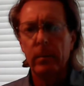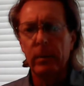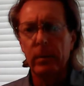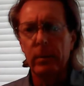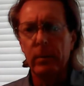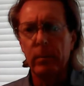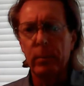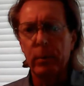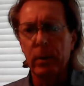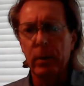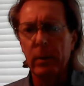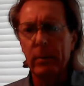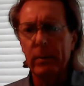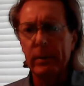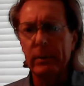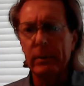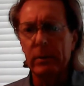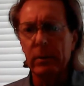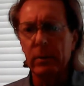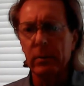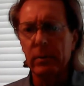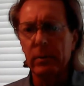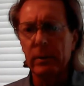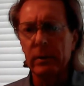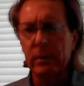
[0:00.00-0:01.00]
you probably
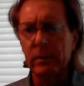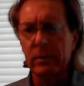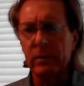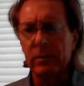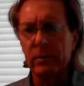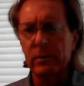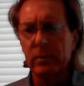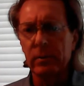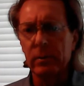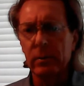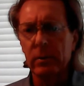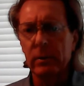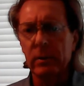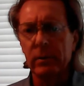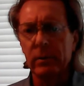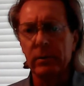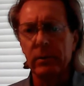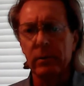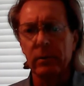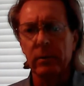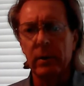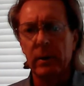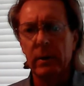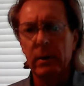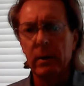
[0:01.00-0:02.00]
don't think it's true because
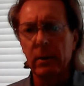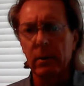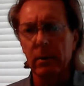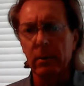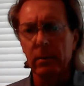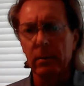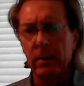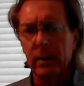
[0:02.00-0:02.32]
you're here,